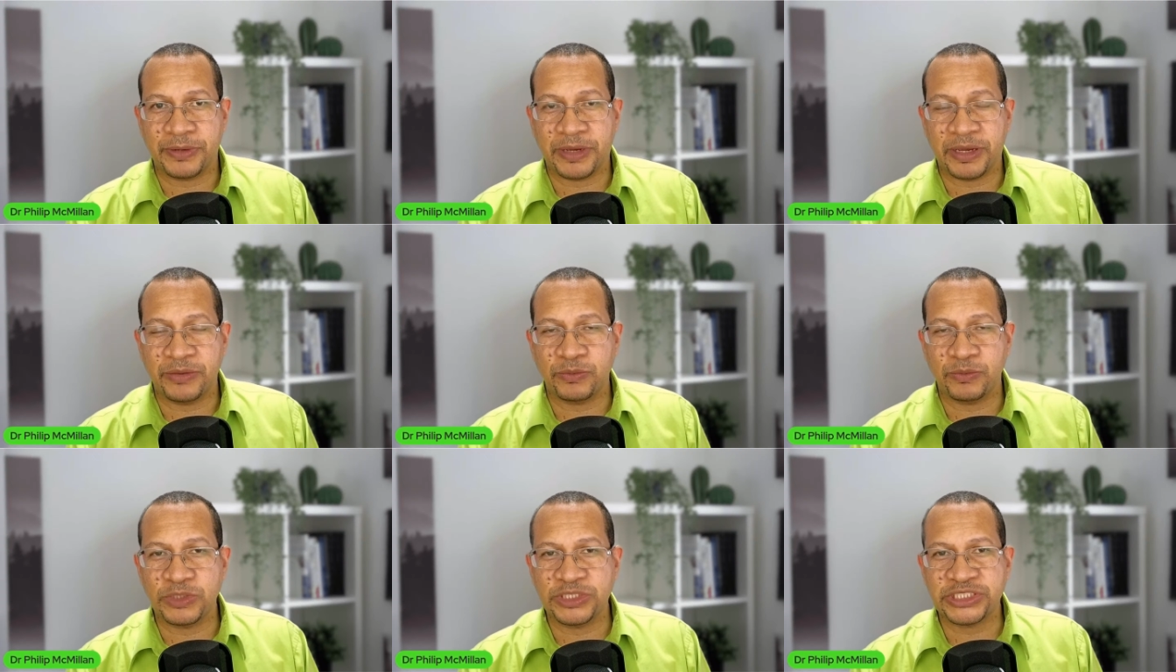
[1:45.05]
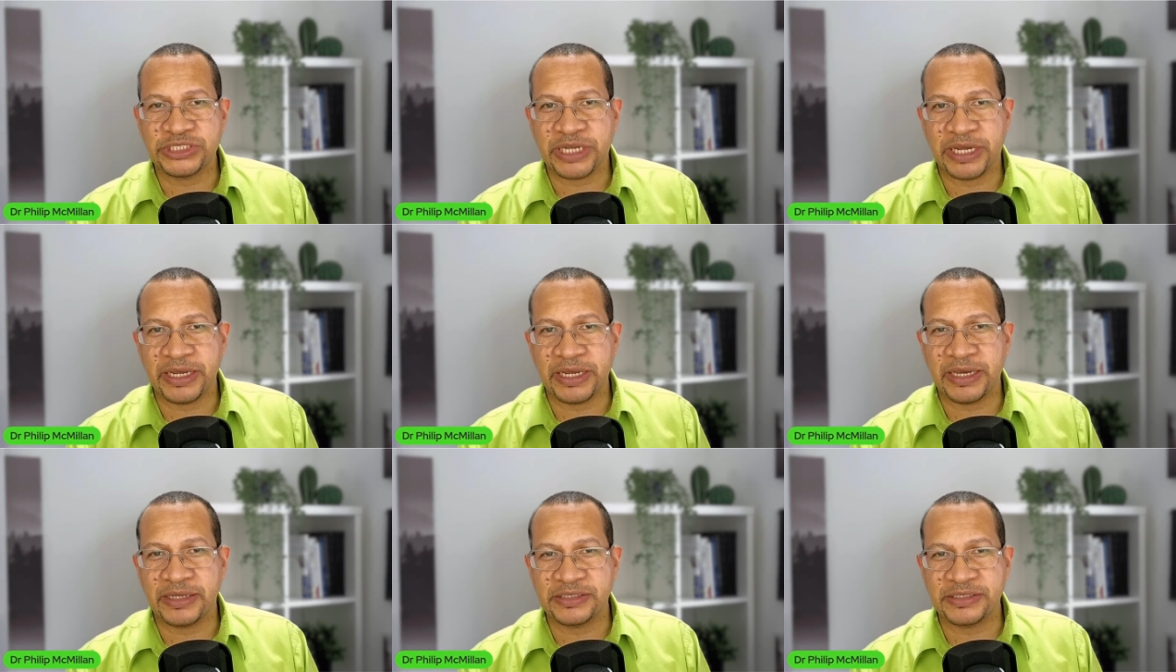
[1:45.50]
I wish
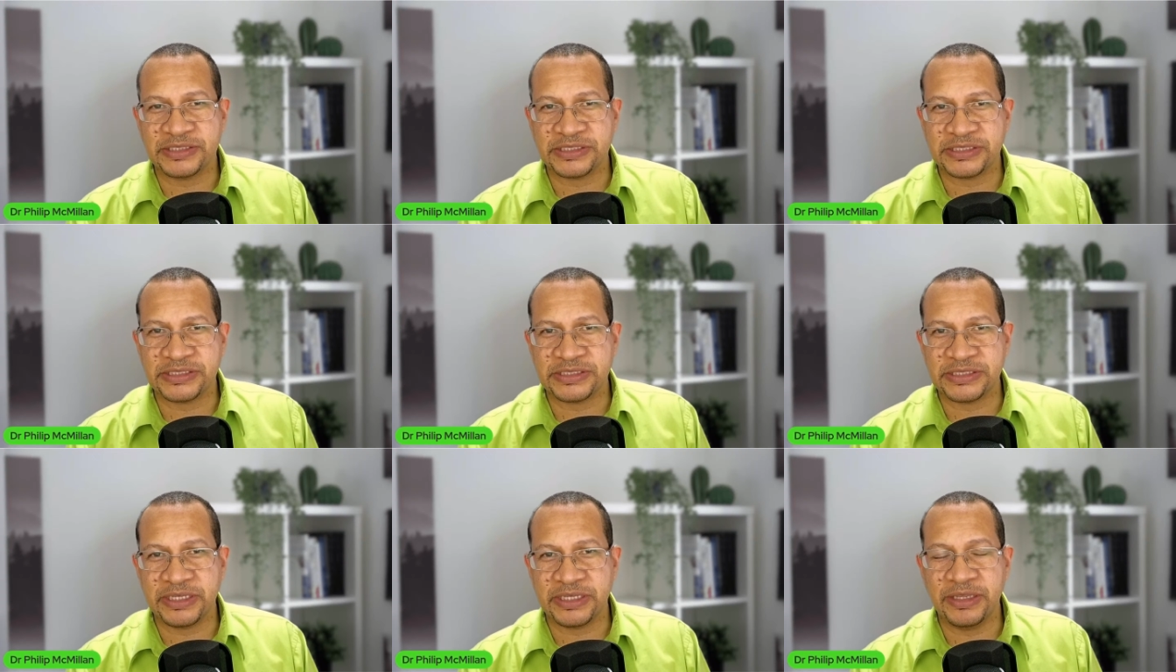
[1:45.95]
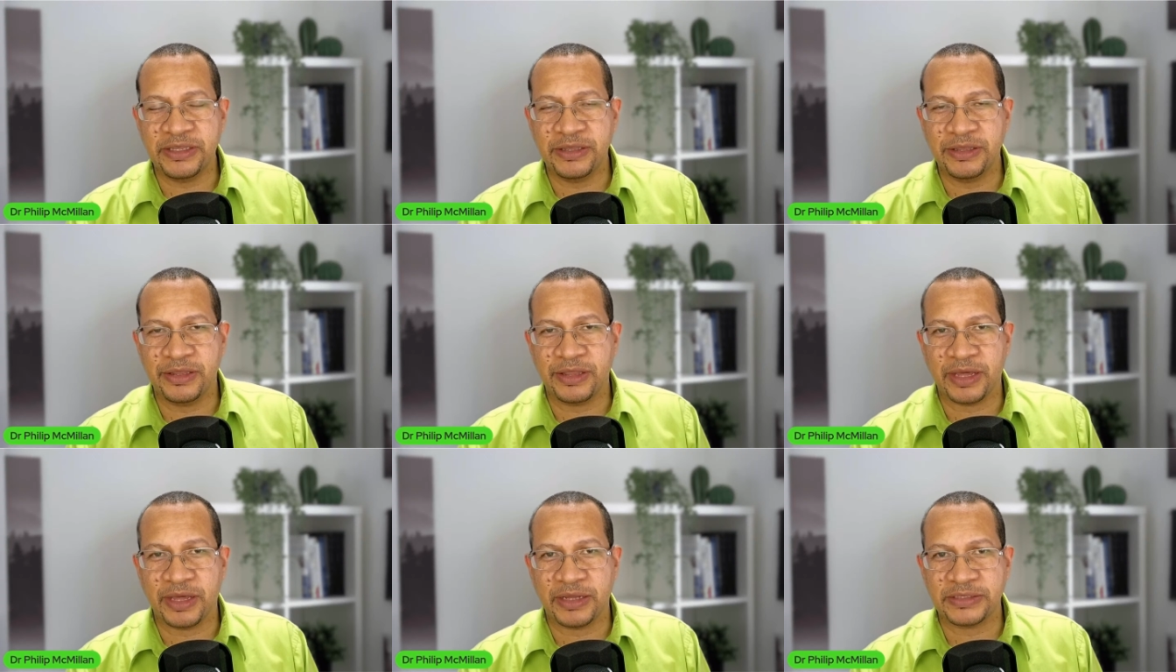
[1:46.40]
I had
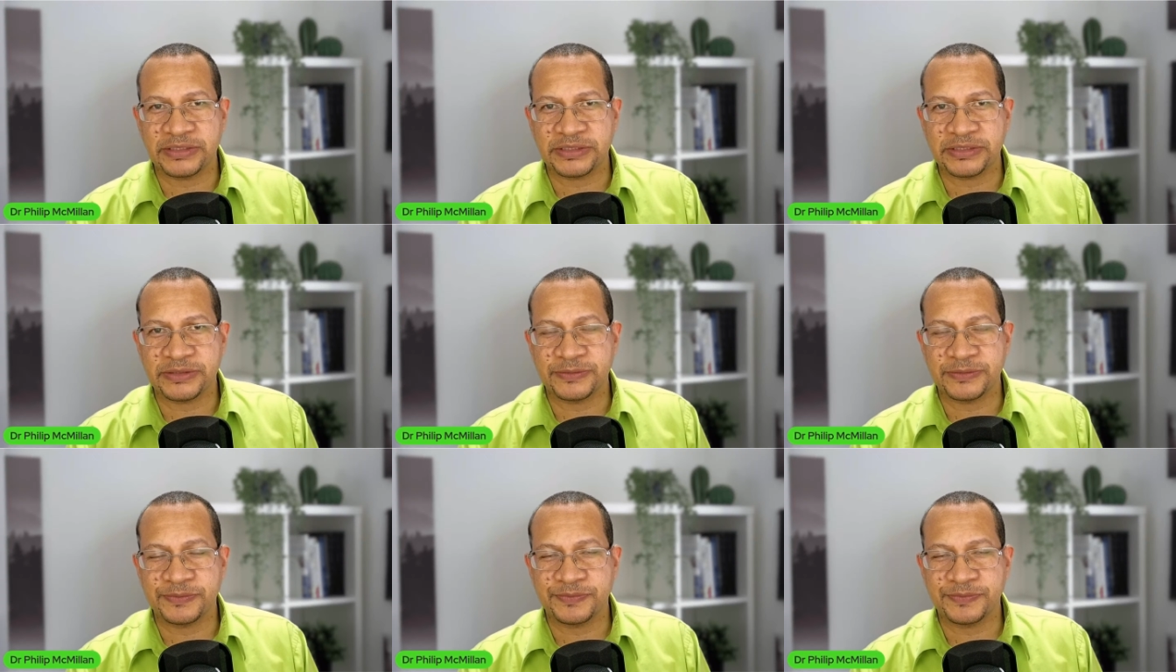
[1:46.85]
seen that